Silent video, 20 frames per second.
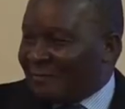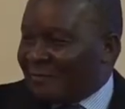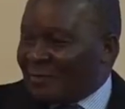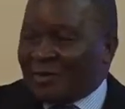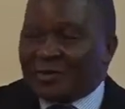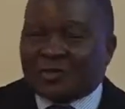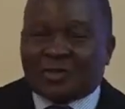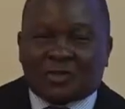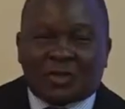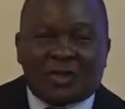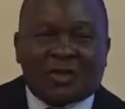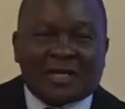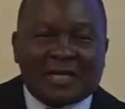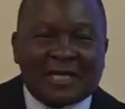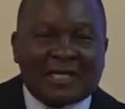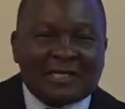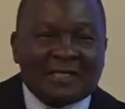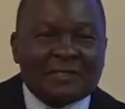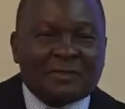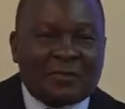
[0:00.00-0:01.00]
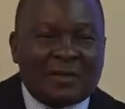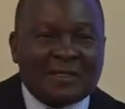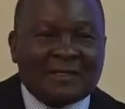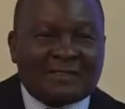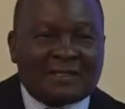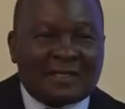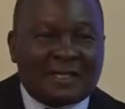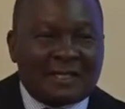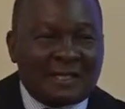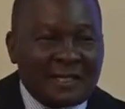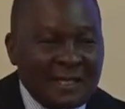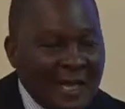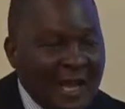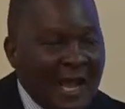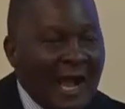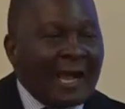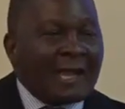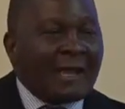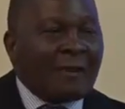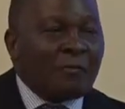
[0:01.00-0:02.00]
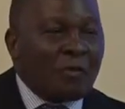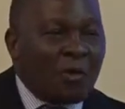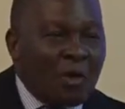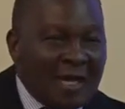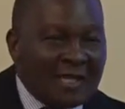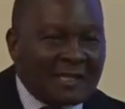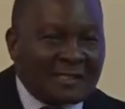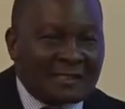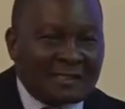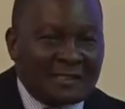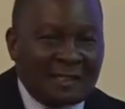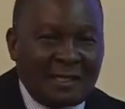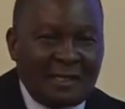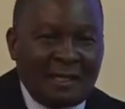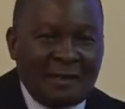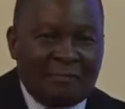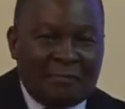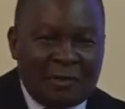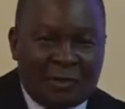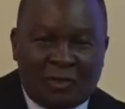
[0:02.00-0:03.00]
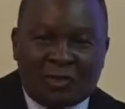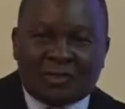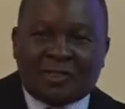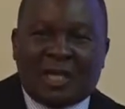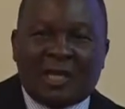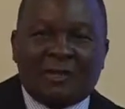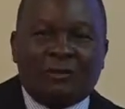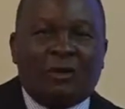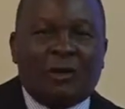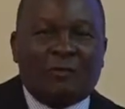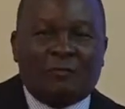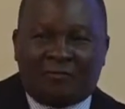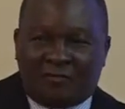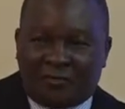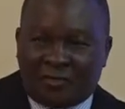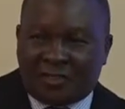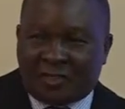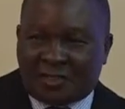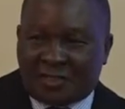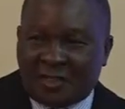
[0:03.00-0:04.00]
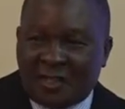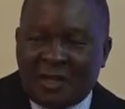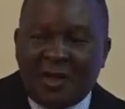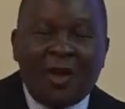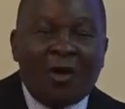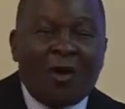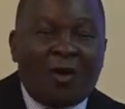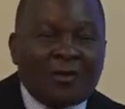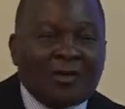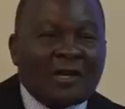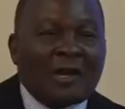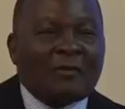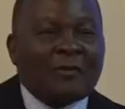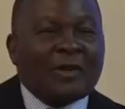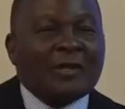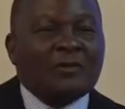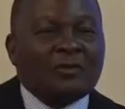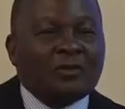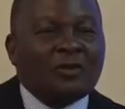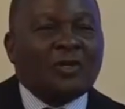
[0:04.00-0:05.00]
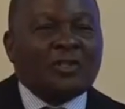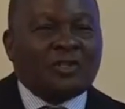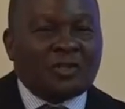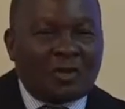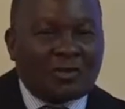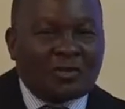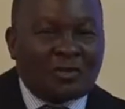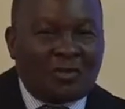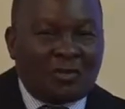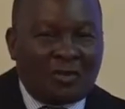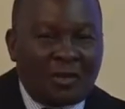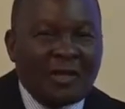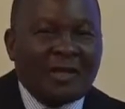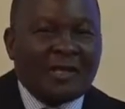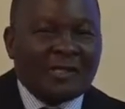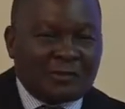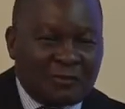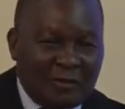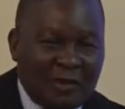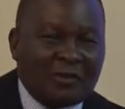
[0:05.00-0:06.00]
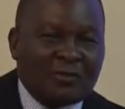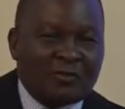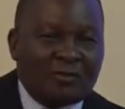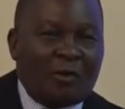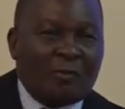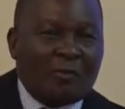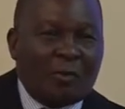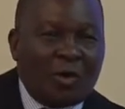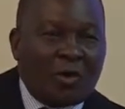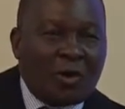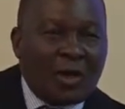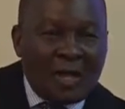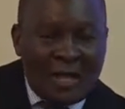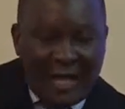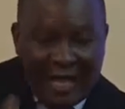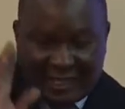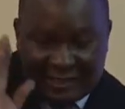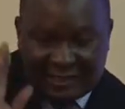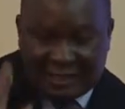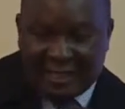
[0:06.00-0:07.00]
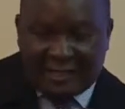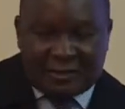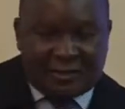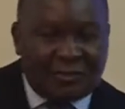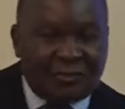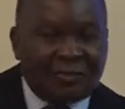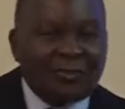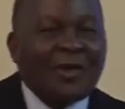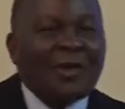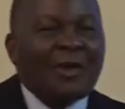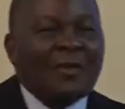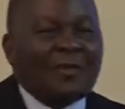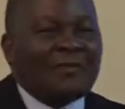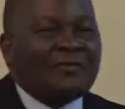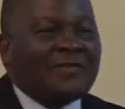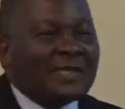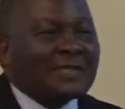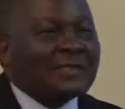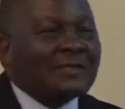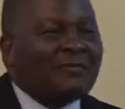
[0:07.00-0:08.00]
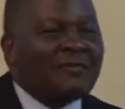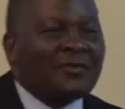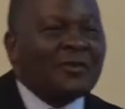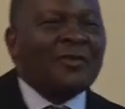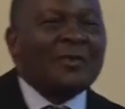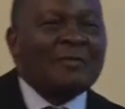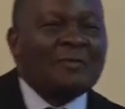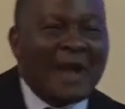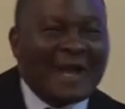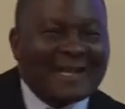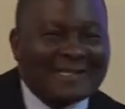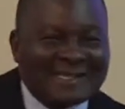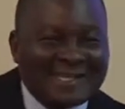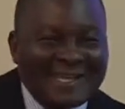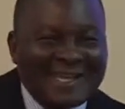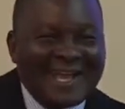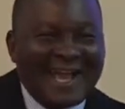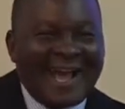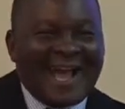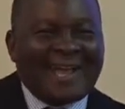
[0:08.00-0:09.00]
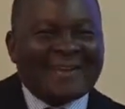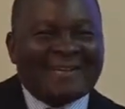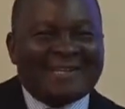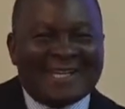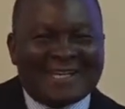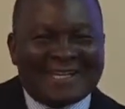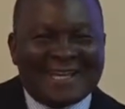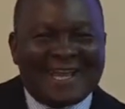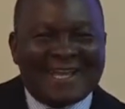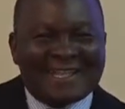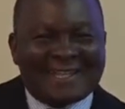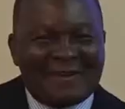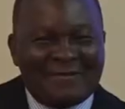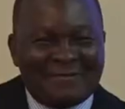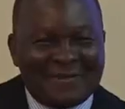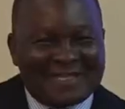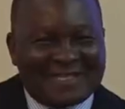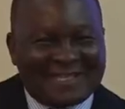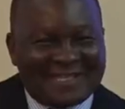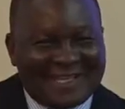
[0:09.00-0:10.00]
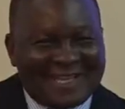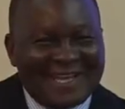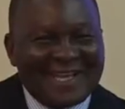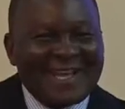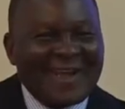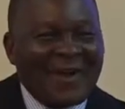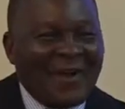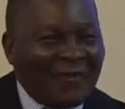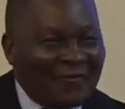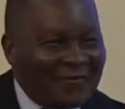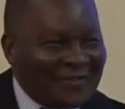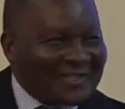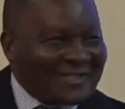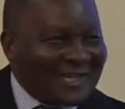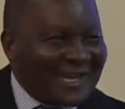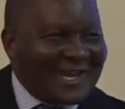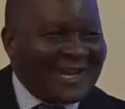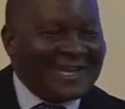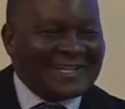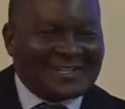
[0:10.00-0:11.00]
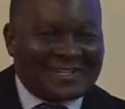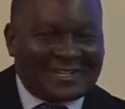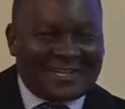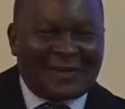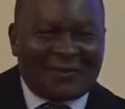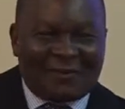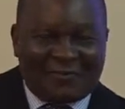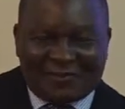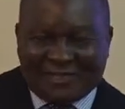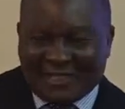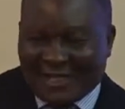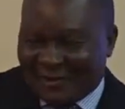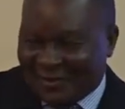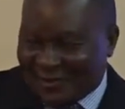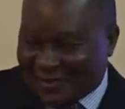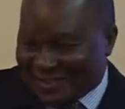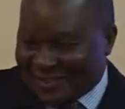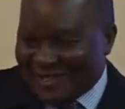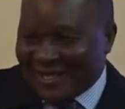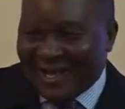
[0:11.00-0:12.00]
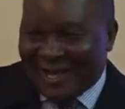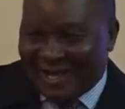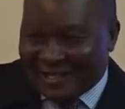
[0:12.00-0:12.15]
Because Socrates once said, I am wise because I know I'm foolish. Only when you don't know is when you know more. I thank you. With these few remarks, I declare the meeting officially and to say official launch.